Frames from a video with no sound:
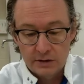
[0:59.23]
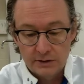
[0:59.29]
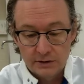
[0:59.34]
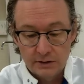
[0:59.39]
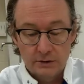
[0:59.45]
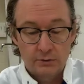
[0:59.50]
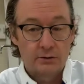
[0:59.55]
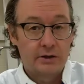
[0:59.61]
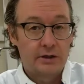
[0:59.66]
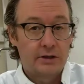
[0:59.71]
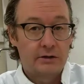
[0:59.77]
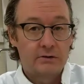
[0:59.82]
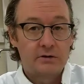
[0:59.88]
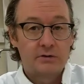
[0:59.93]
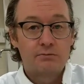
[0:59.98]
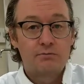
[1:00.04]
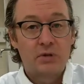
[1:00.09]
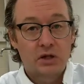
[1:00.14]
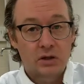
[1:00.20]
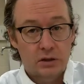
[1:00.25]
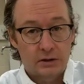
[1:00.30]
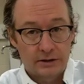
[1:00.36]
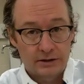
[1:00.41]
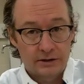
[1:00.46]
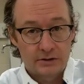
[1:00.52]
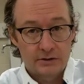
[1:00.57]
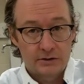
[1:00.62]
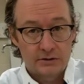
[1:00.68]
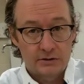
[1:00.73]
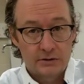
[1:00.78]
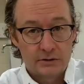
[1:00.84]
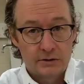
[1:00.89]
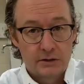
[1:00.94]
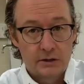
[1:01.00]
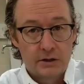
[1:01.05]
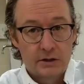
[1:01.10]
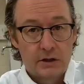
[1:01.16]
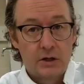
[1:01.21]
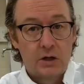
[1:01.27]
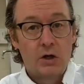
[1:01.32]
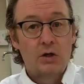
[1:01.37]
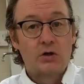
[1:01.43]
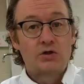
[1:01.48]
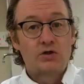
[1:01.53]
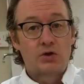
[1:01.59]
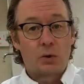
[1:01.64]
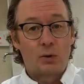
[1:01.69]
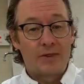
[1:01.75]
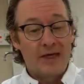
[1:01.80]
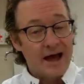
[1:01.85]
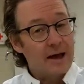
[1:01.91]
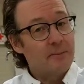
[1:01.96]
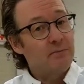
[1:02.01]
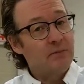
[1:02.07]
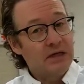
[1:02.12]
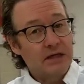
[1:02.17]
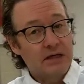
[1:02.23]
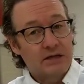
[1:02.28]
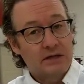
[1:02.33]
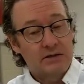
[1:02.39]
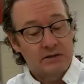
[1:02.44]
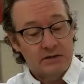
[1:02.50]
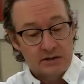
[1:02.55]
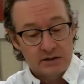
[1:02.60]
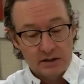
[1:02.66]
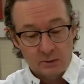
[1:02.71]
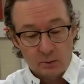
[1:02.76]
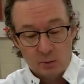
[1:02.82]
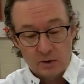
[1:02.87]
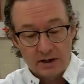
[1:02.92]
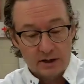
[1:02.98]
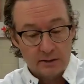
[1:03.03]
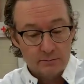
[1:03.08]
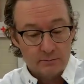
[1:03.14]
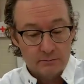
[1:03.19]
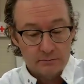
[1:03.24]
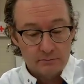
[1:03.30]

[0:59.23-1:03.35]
The unit here is milliliters. So that means that when I'm